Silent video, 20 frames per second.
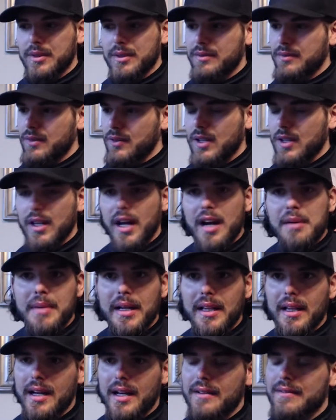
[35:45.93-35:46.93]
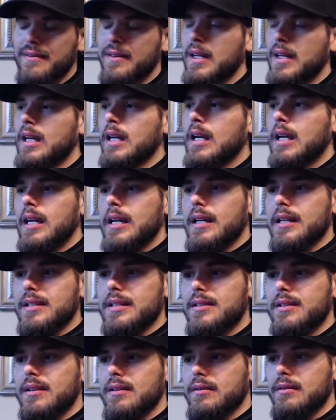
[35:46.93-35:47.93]
for a lot of my life,
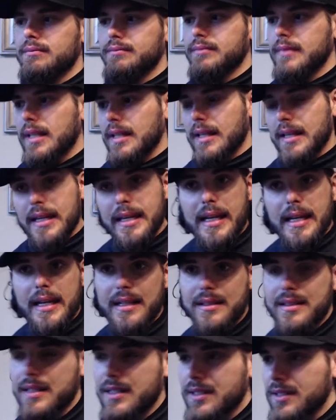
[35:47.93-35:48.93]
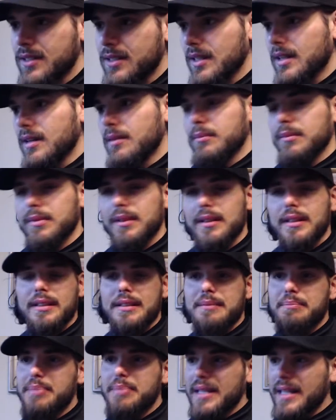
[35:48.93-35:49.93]
is getting to the gym,
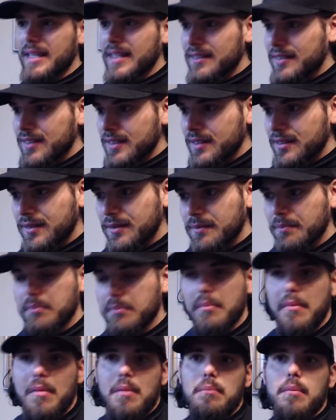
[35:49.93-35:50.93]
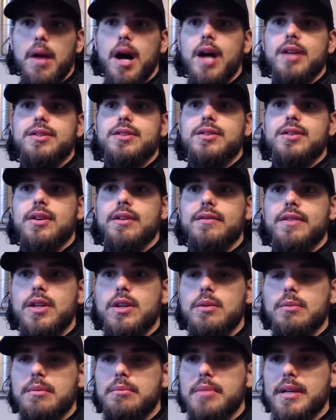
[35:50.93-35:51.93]
being this monster of a
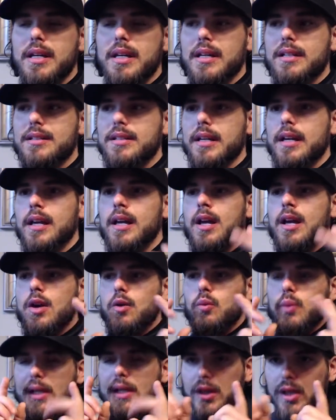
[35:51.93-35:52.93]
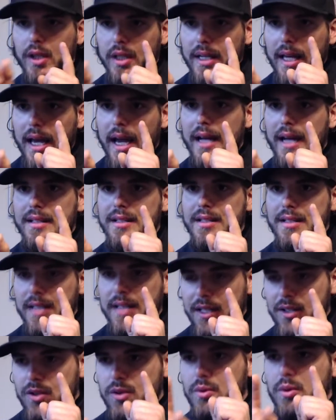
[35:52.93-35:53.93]
human being. It's like we look at
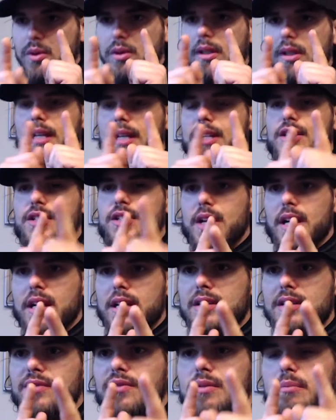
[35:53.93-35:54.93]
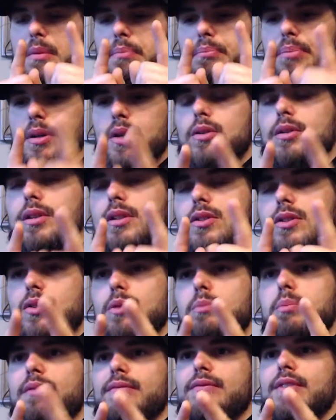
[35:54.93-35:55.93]
sexual exchange from a purely
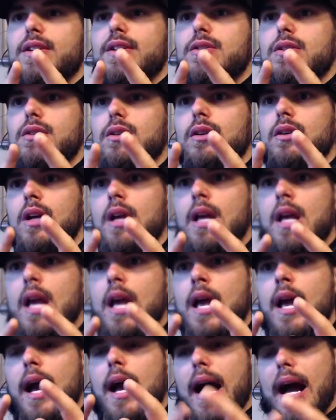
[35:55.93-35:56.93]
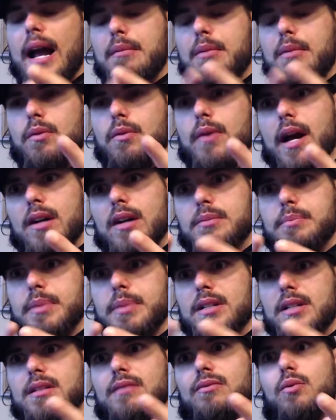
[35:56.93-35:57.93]
superficial, I am aroused
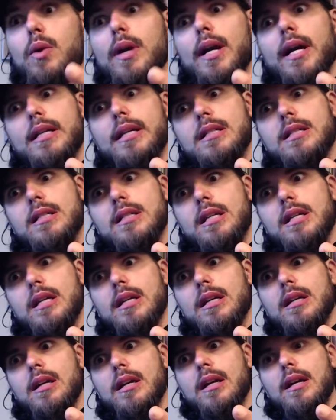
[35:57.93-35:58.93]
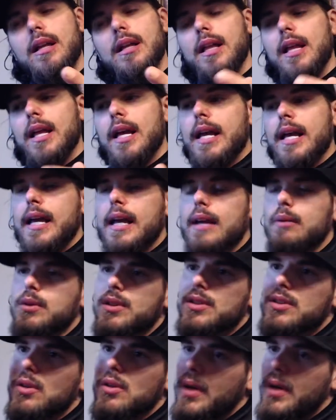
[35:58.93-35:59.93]
because of what I see. And what's so